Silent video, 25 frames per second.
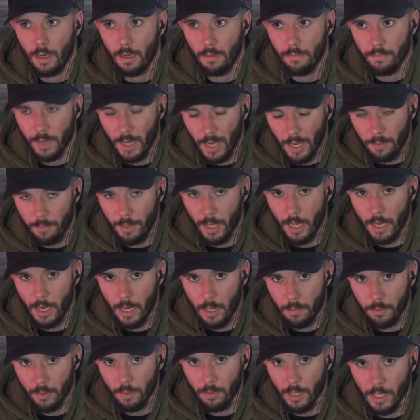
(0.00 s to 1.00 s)
of combat
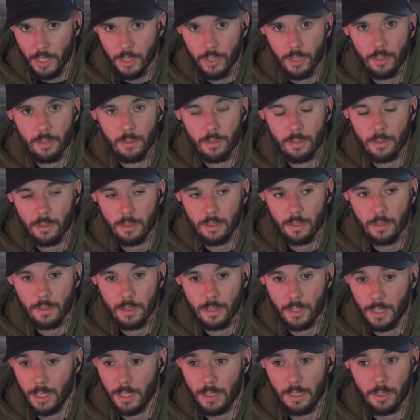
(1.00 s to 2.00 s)
operations
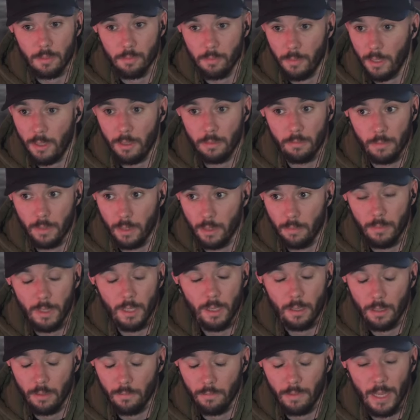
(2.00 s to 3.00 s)
since mid the
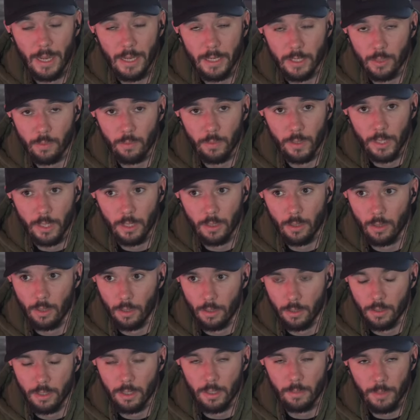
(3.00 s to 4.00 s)
middle of last week,
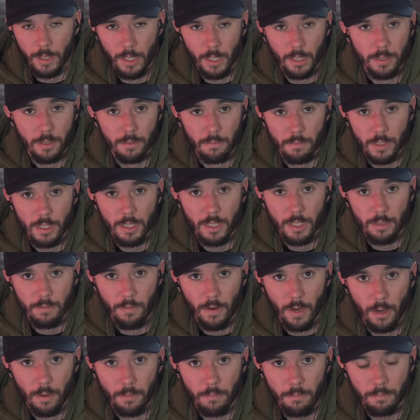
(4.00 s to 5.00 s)
largely because of the
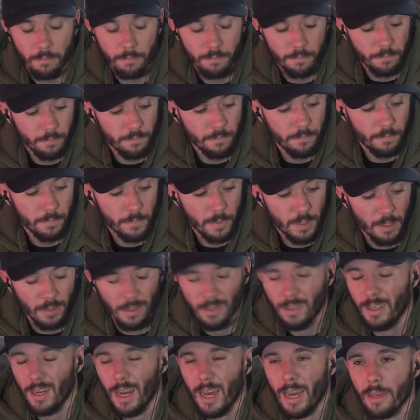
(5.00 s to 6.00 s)
ceasefire.
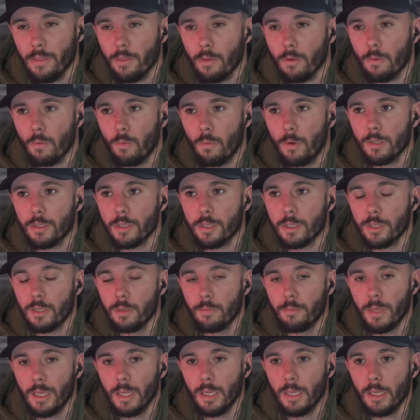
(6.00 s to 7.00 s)
Neither wants
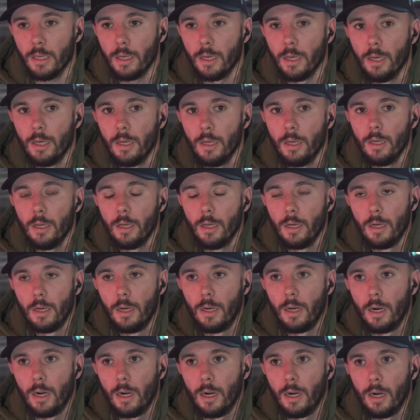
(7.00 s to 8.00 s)
to be,
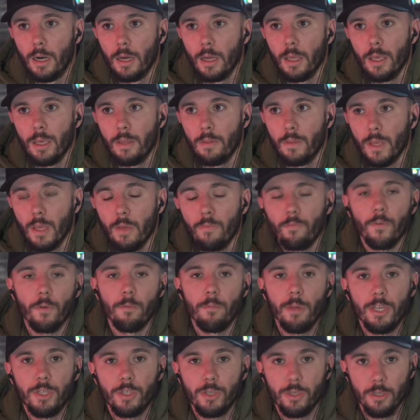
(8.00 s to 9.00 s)
uh, in the
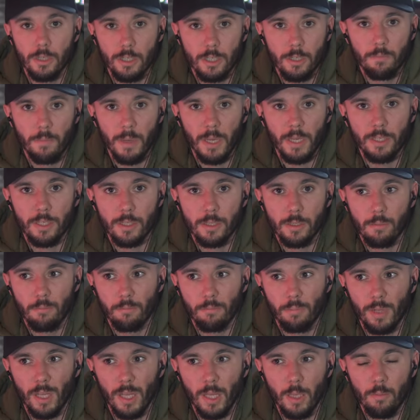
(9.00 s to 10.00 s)
information space,
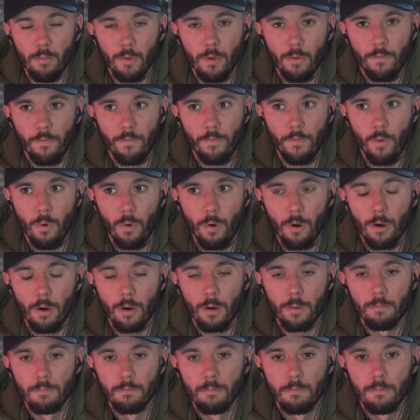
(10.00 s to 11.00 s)
blamed
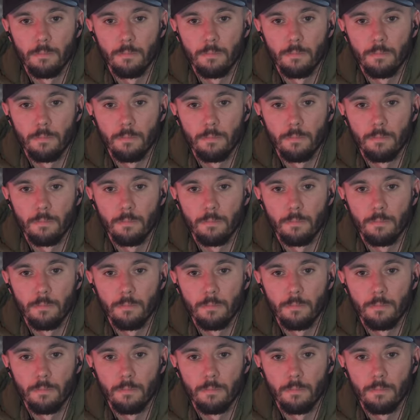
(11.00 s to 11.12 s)
for